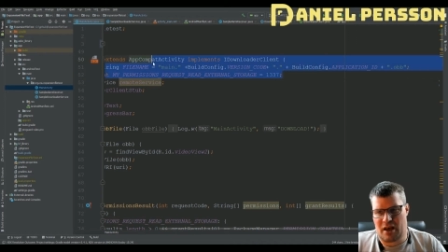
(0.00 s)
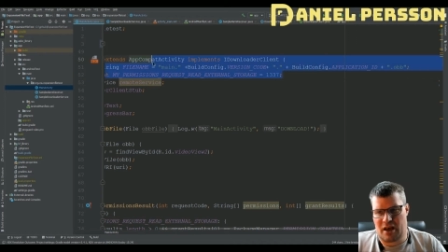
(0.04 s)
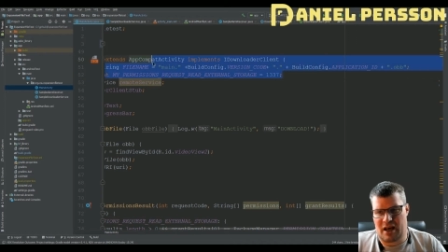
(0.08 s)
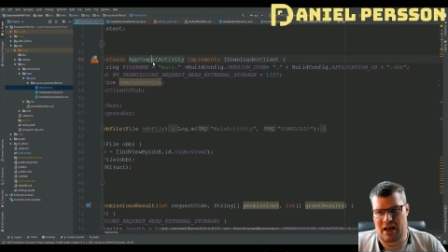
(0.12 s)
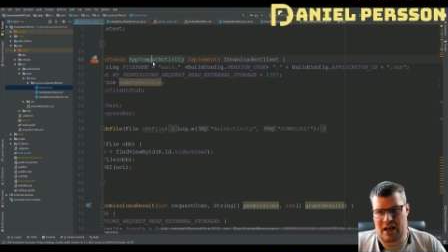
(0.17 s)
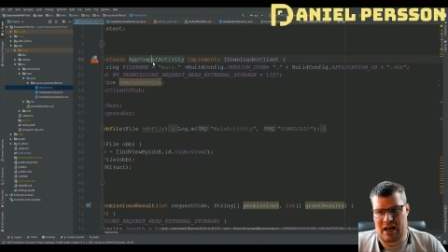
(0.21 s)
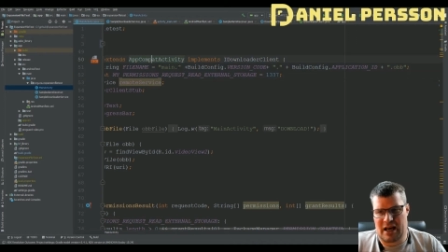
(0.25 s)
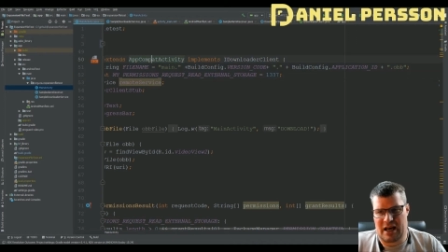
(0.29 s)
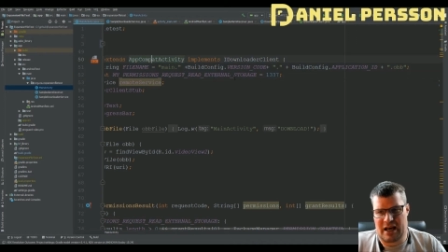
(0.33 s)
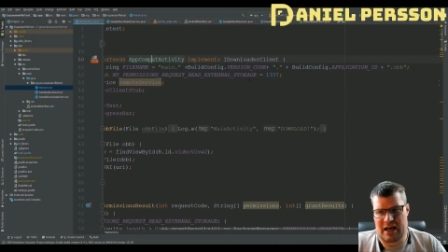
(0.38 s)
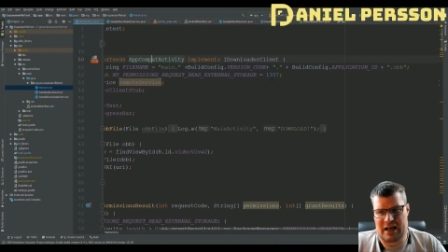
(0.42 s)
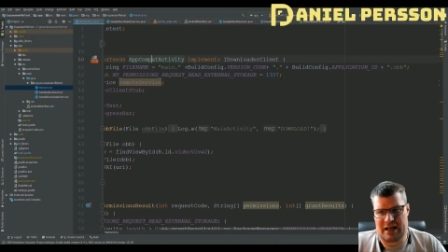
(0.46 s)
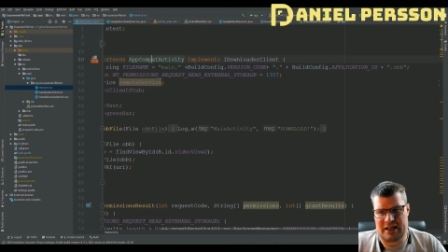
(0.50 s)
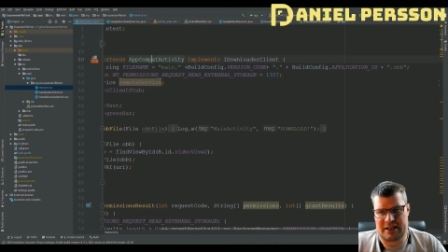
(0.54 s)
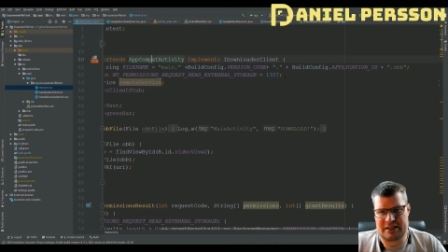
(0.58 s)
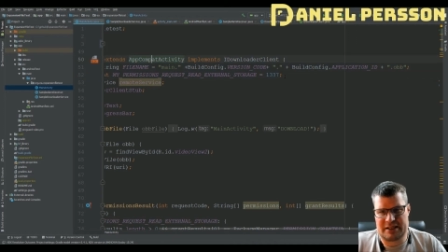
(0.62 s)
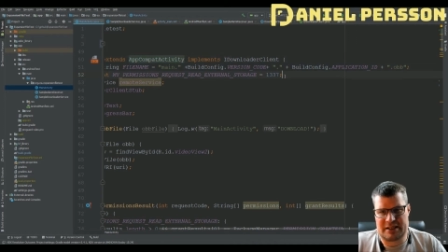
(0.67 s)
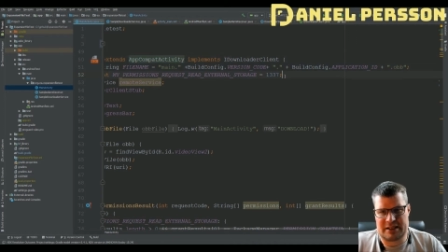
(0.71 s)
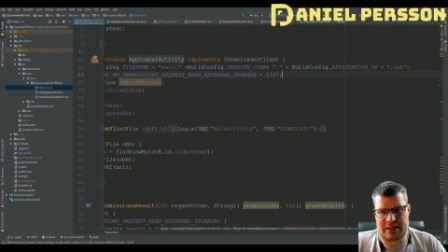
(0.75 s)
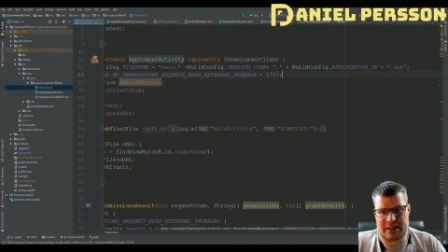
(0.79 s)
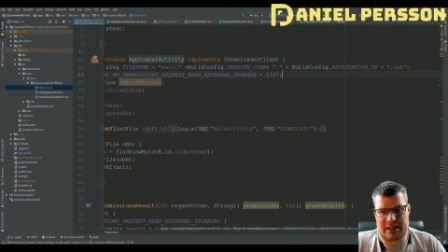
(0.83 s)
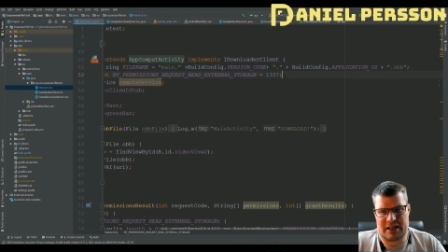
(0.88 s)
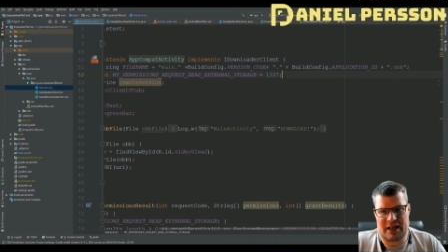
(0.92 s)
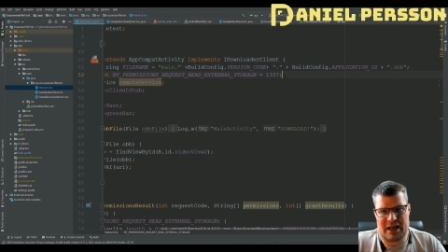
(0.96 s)
And
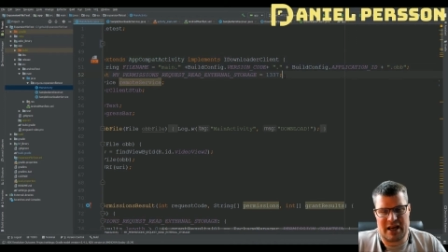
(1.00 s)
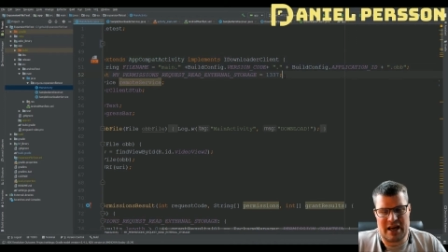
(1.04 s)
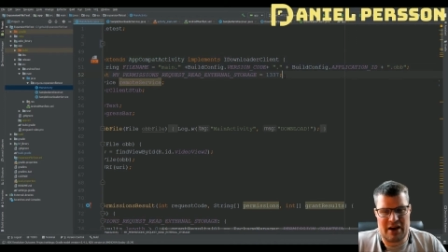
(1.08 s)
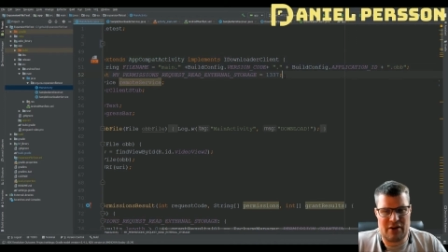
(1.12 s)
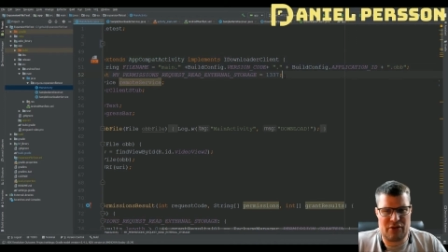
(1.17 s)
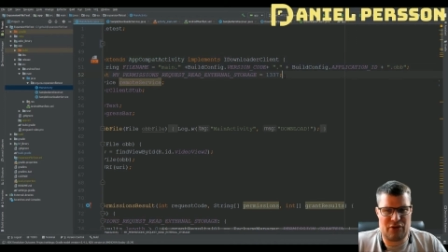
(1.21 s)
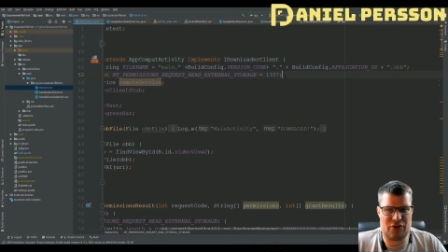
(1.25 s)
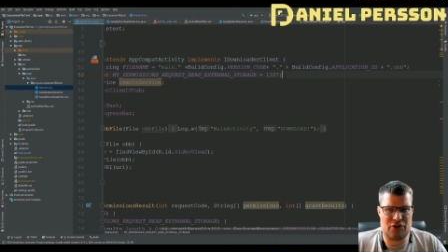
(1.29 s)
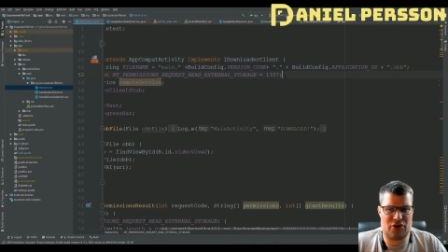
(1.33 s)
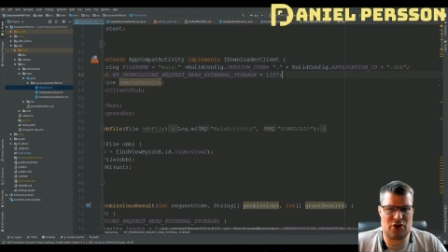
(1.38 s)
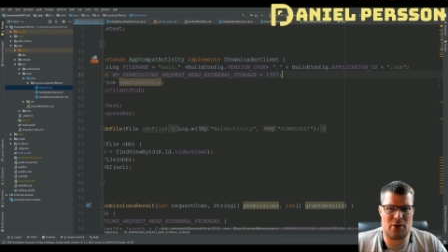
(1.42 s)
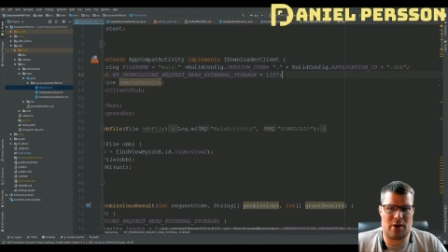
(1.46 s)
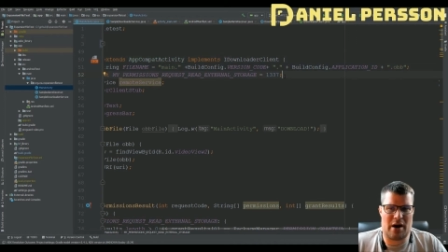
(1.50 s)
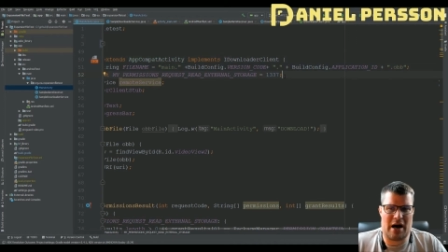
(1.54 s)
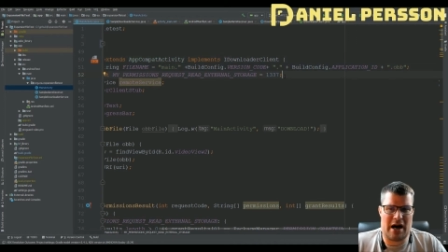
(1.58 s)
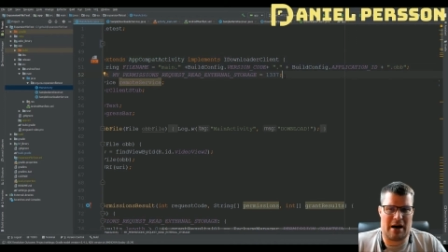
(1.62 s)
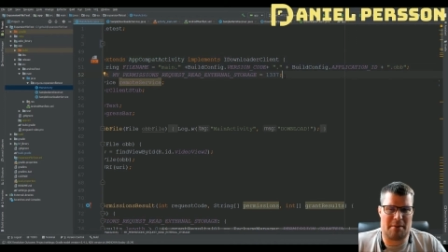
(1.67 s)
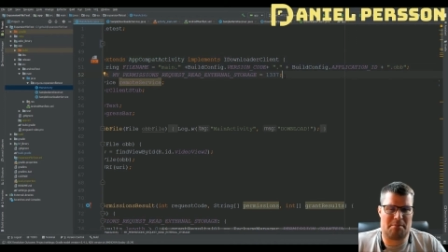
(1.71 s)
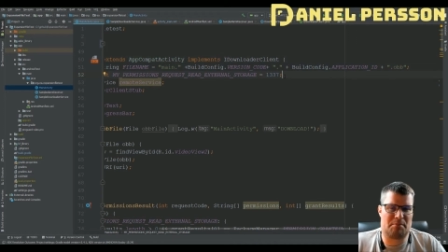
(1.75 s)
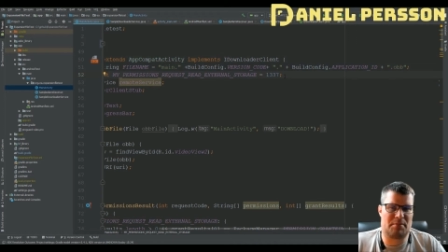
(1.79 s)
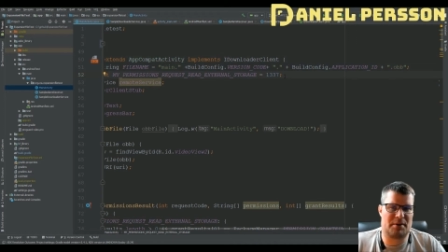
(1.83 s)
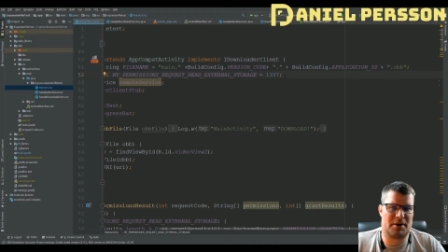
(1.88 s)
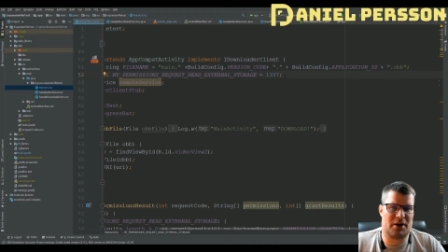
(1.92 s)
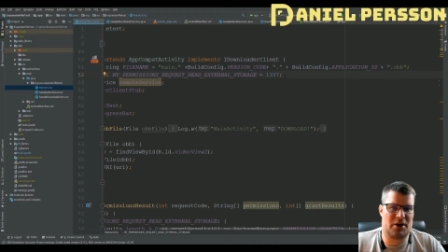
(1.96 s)
if you
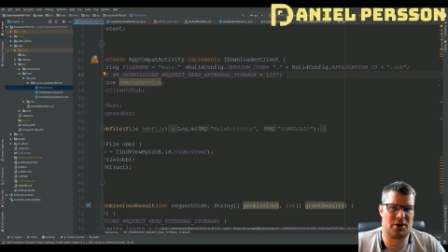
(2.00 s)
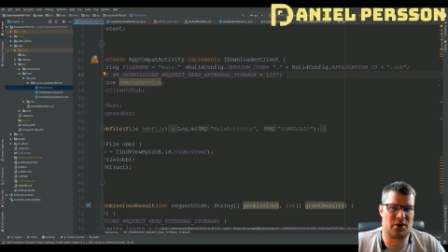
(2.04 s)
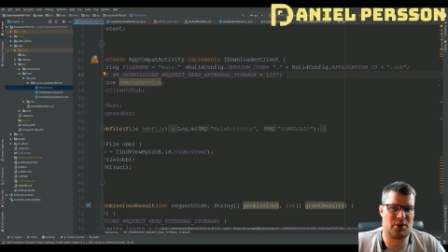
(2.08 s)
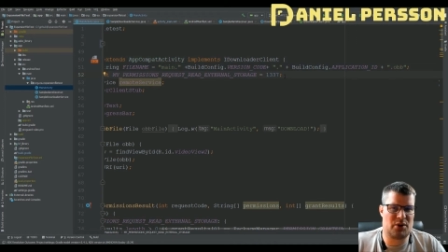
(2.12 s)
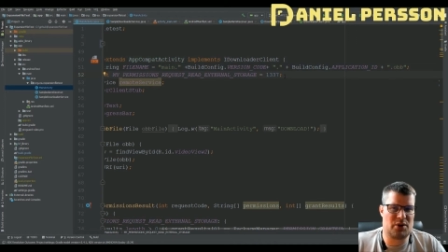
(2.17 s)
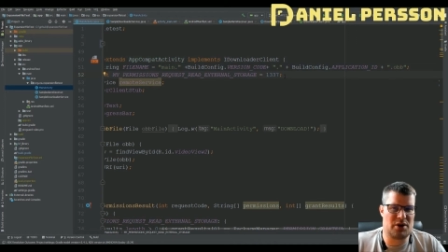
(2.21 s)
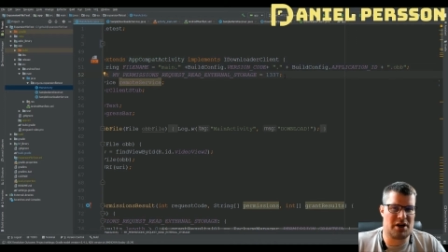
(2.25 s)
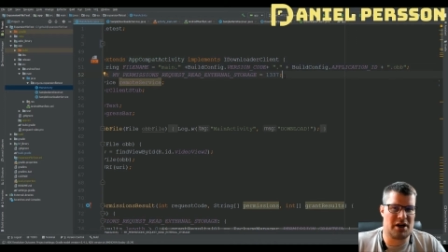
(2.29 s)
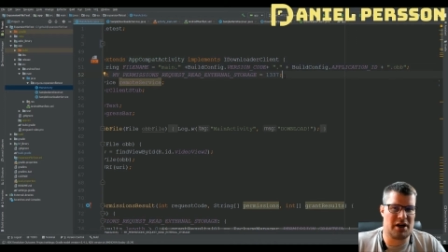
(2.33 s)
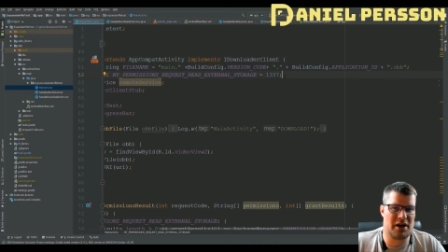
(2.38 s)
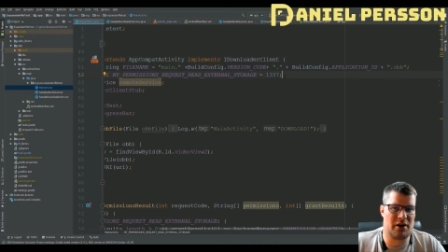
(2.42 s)
upload